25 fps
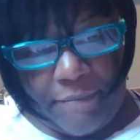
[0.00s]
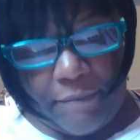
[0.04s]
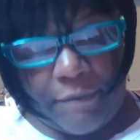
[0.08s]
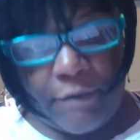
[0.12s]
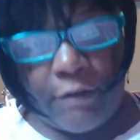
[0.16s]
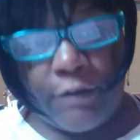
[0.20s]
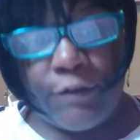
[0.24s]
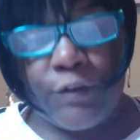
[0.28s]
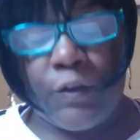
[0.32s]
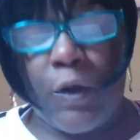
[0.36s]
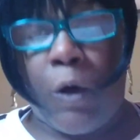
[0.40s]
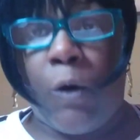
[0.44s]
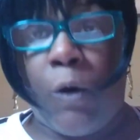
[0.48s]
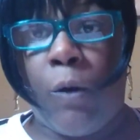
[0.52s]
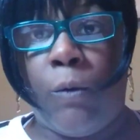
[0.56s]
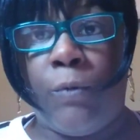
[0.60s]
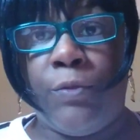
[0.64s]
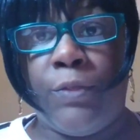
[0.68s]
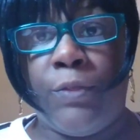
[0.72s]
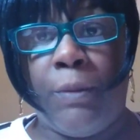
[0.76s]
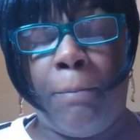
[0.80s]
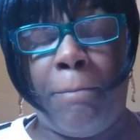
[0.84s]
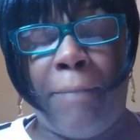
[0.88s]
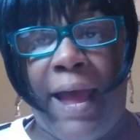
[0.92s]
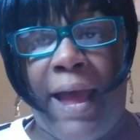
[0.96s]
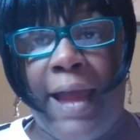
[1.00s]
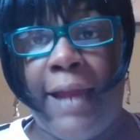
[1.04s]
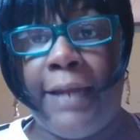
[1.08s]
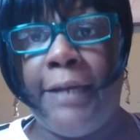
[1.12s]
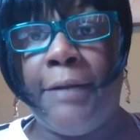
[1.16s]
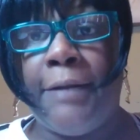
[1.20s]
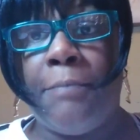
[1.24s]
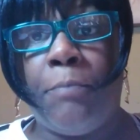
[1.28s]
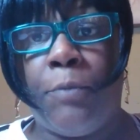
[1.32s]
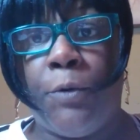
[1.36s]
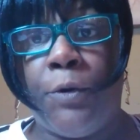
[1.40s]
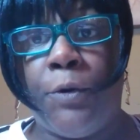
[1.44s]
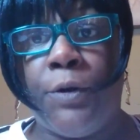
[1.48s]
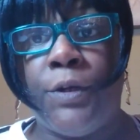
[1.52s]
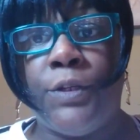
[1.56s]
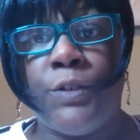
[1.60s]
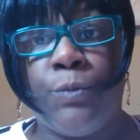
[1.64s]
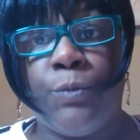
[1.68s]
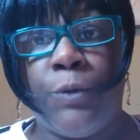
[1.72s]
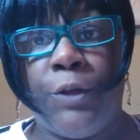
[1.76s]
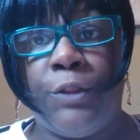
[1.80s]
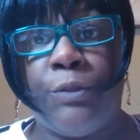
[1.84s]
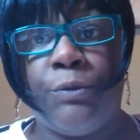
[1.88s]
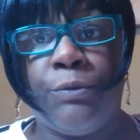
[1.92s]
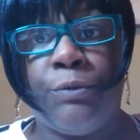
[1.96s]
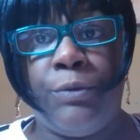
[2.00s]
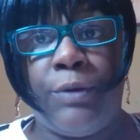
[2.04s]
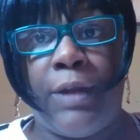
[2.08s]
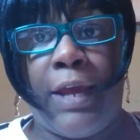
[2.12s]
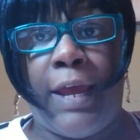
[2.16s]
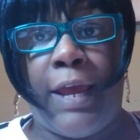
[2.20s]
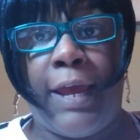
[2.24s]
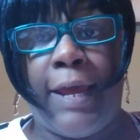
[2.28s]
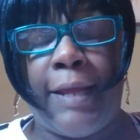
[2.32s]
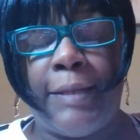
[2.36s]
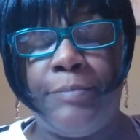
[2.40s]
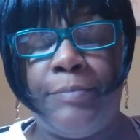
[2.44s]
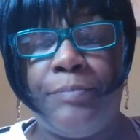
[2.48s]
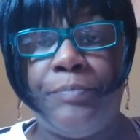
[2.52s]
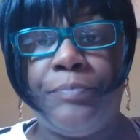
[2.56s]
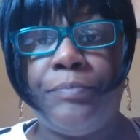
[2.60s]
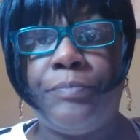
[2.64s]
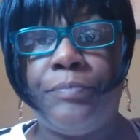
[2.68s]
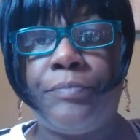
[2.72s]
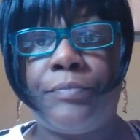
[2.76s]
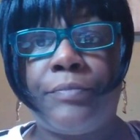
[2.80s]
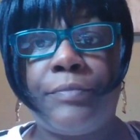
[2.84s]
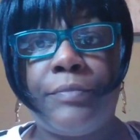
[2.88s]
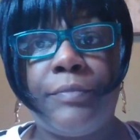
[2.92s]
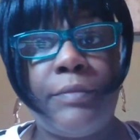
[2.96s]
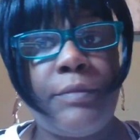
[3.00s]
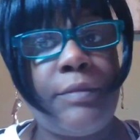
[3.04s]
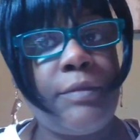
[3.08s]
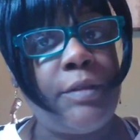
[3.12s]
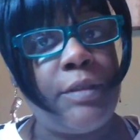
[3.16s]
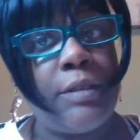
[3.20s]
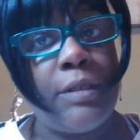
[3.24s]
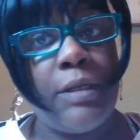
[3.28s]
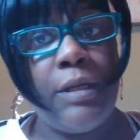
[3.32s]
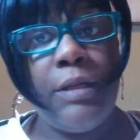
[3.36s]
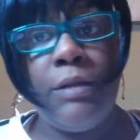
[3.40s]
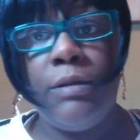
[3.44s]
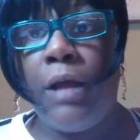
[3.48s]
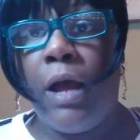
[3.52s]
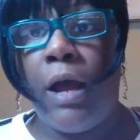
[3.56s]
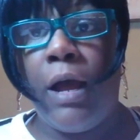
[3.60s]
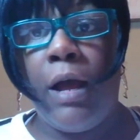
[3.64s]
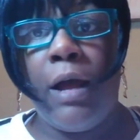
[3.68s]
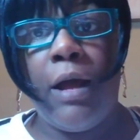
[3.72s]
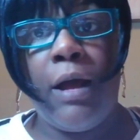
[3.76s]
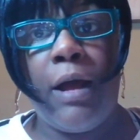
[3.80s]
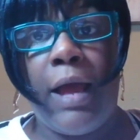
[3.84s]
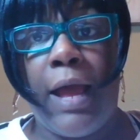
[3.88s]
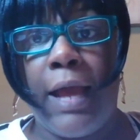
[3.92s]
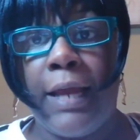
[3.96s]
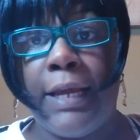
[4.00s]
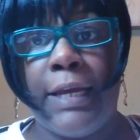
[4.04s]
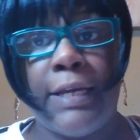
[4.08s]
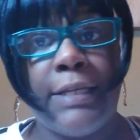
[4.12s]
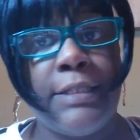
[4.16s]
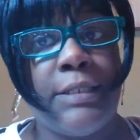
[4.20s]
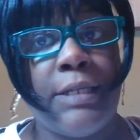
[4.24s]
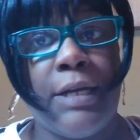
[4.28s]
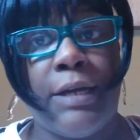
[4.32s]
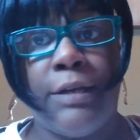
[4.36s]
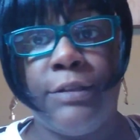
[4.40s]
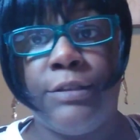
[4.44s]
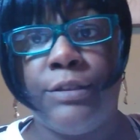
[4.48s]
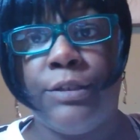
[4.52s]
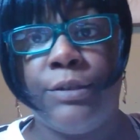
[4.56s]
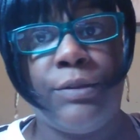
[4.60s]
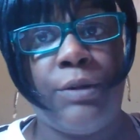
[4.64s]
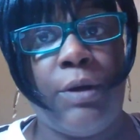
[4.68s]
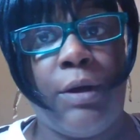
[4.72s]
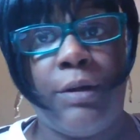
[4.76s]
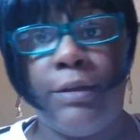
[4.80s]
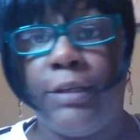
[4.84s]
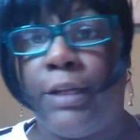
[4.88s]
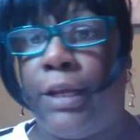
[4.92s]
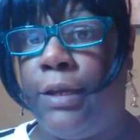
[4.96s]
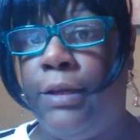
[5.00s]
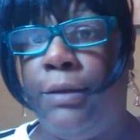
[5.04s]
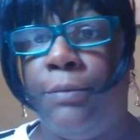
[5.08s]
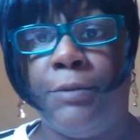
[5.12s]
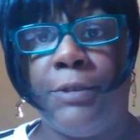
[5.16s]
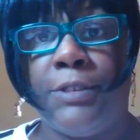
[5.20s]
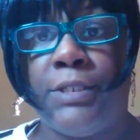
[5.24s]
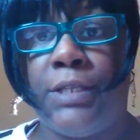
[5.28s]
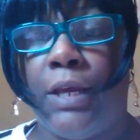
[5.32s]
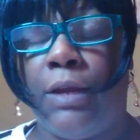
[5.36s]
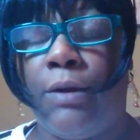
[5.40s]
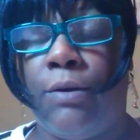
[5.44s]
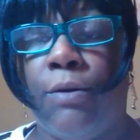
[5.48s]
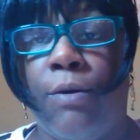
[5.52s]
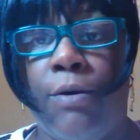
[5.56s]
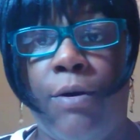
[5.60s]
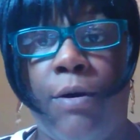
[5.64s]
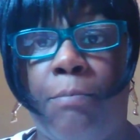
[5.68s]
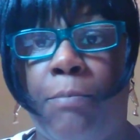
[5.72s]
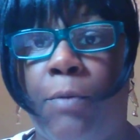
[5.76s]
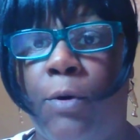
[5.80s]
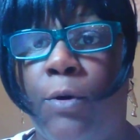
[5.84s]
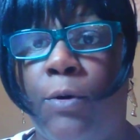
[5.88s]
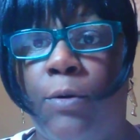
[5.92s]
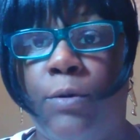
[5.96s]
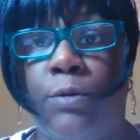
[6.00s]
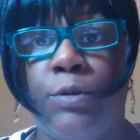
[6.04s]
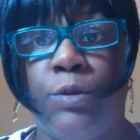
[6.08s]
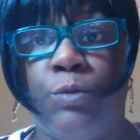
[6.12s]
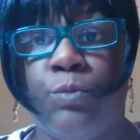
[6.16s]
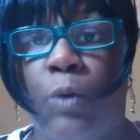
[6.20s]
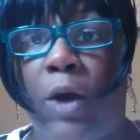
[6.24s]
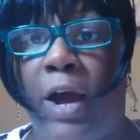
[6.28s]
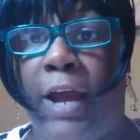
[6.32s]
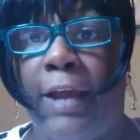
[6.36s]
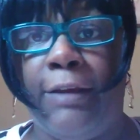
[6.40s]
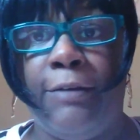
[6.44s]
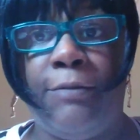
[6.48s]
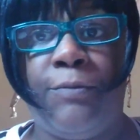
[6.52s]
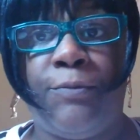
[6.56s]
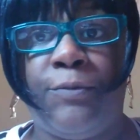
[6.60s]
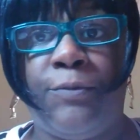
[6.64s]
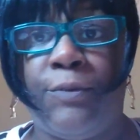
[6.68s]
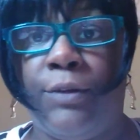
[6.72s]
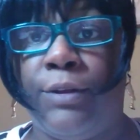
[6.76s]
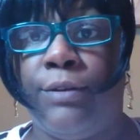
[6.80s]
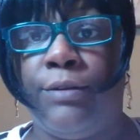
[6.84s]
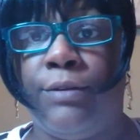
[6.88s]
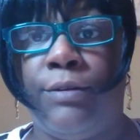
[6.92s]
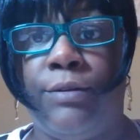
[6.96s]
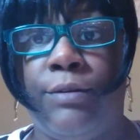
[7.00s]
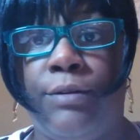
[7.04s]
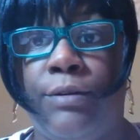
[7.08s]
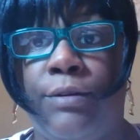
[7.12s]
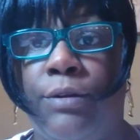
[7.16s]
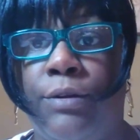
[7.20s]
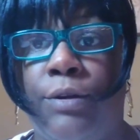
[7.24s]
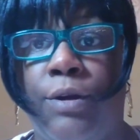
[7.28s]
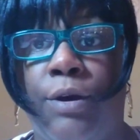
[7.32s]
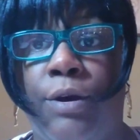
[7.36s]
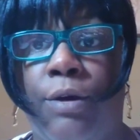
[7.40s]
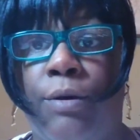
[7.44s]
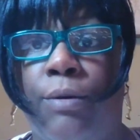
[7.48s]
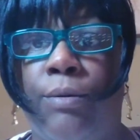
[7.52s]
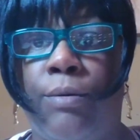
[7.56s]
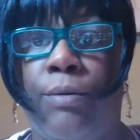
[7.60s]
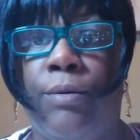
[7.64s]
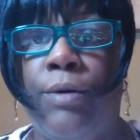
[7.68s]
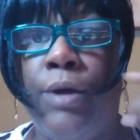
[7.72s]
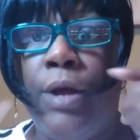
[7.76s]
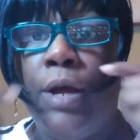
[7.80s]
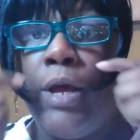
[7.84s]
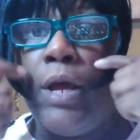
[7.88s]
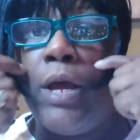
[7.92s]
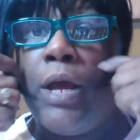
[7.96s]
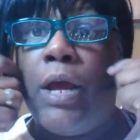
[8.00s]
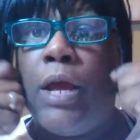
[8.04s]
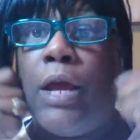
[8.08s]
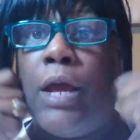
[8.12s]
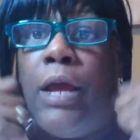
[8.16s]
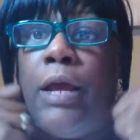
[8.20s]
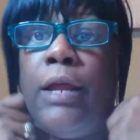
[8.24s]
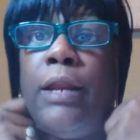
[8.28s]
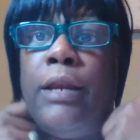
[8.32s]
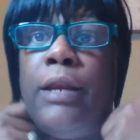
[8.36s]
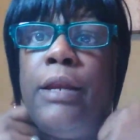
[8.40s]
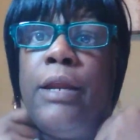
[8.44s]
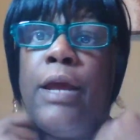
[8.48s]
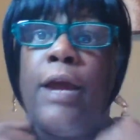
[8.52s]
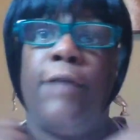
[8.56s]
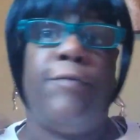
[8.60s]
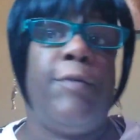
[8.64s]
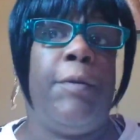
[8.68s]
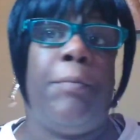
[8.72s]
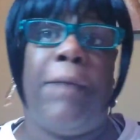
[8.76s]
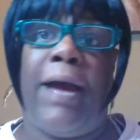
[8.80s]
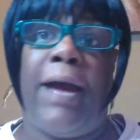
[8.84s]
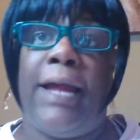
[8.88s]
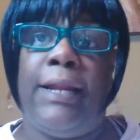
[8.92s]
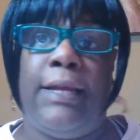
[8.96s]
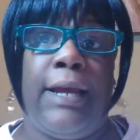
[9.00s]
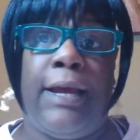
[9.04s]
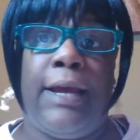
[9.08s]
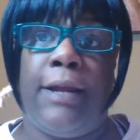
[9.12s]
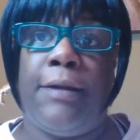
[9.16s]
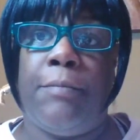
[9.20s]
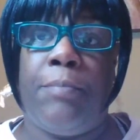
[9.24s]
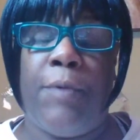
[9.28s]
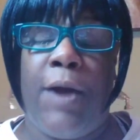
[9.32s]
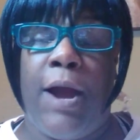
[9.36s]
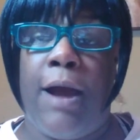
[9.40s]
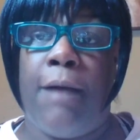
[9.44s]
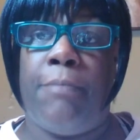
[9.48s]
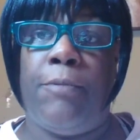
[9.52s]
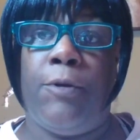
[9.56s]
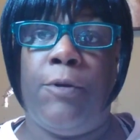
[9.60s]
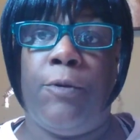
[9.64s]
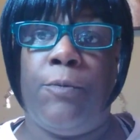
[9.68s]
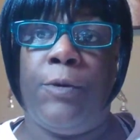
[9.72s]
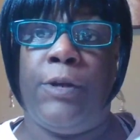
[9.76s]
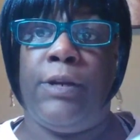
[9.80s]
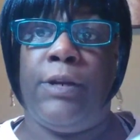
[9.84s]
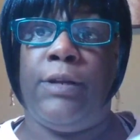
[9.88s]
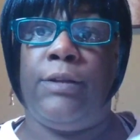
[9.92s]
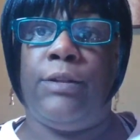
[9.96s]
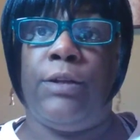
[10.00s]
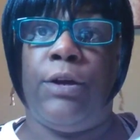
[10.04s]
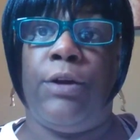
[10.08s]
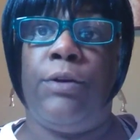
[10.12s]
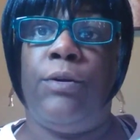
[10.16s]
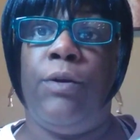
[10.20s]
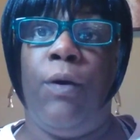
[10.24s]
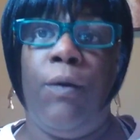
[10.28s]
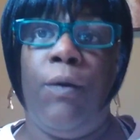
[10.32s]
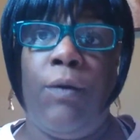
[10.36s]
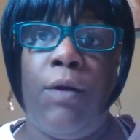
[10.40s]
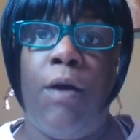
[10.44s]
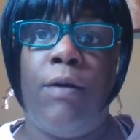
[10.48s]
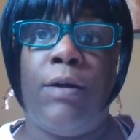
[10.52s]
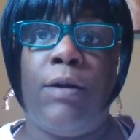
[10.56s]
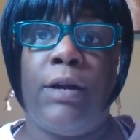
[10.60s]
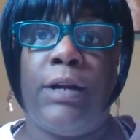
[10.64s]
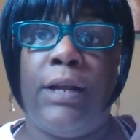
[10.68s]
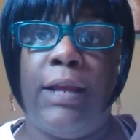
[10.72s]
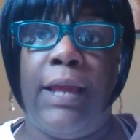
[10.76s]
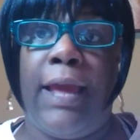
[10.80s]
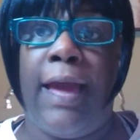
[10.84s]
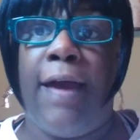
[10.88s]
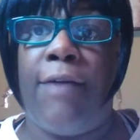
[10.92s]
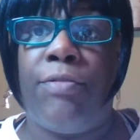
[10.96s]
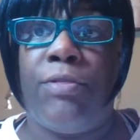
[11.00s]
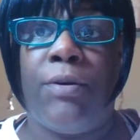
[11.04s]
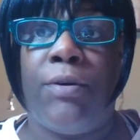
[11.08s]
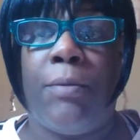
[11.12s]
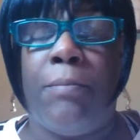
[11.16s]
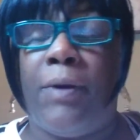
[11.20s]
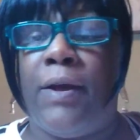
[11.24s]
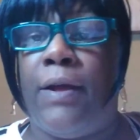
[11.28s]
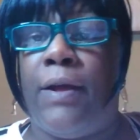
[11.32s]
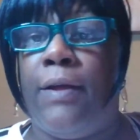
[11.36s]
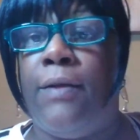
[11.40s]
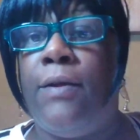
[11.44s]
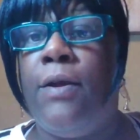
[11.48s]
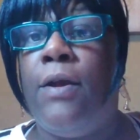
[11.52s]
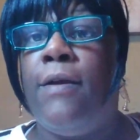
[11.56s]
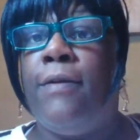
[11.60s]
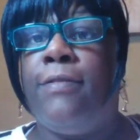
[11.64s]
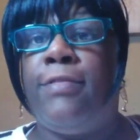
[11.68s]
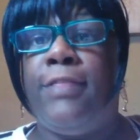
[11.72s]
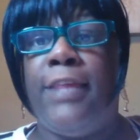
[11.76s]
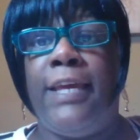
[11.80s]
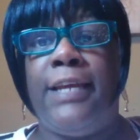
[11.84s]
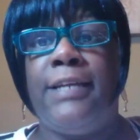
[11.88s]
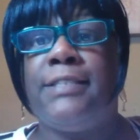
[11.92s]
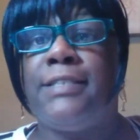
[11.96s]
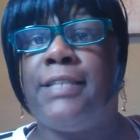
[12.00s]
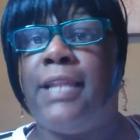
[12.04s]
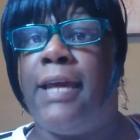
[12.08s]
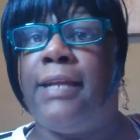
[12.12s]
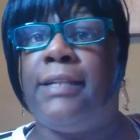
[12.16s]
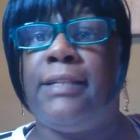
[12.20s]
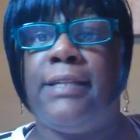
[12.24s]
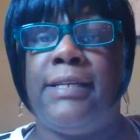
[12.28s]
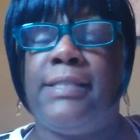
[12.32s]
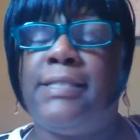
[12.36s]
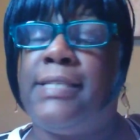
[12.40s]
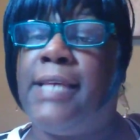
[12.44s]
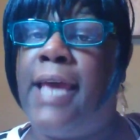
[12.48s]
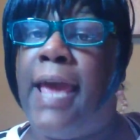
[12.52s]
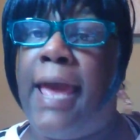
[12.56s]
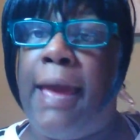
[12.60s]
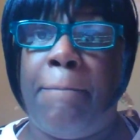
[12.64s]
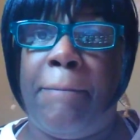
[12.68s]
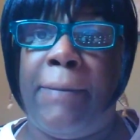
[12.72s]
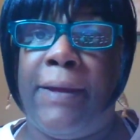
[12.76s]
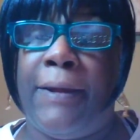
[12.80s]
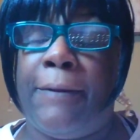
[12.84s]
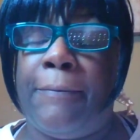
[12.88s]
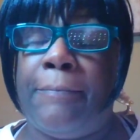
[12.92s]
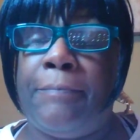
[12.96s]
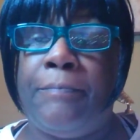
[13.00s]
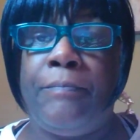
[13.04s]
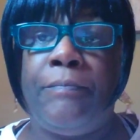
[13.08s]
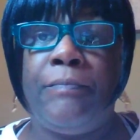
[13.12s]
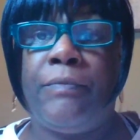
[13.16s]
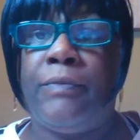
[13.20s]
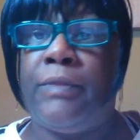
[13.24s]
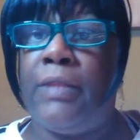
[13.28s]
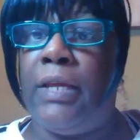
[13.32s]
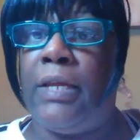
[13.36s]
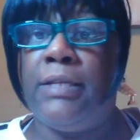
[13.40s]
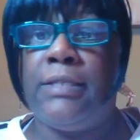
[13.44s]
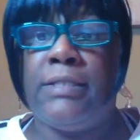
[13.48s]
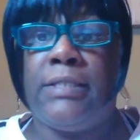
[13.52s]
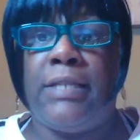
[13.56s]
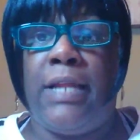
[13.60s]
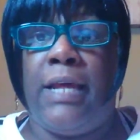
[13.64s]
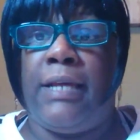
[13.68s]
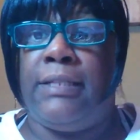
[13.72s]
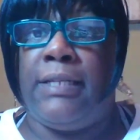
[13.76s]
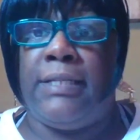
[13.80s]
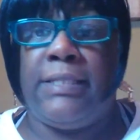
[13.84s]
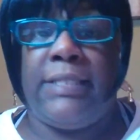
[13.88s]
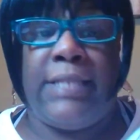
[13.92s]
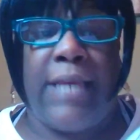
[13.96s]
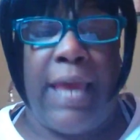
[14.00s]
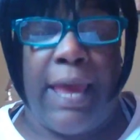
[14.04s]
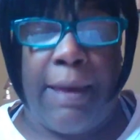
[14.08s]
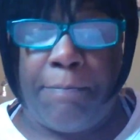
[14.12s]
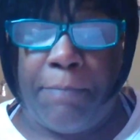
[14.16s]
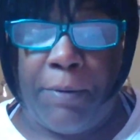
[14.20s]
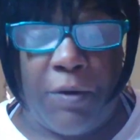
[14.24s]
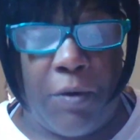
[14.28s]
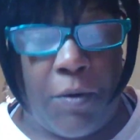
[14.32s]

So the Biden boys went through that. I guess Hunter thought that he would take on Beau's wife, and you know, and everybody had a problem with it. They're no longer together, but things like this happen. Things like this happen